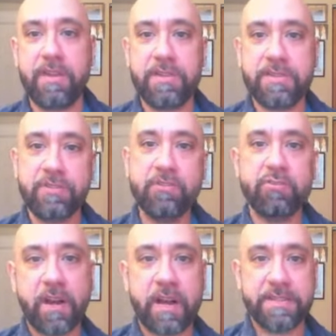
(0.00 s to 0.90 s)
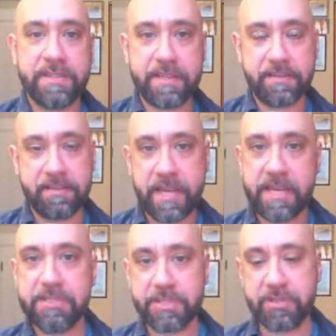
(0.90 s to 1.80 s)
this new rising
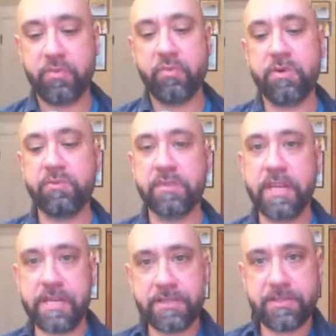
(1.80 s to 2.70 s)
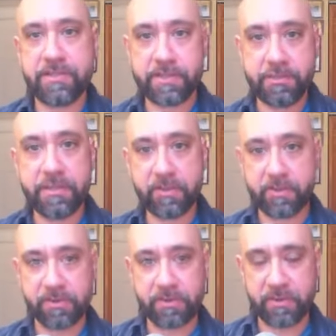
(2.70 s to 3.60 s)
nation would relate to the
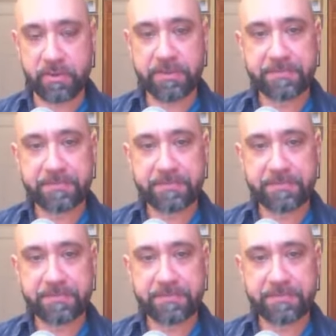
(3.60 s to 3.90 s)
old world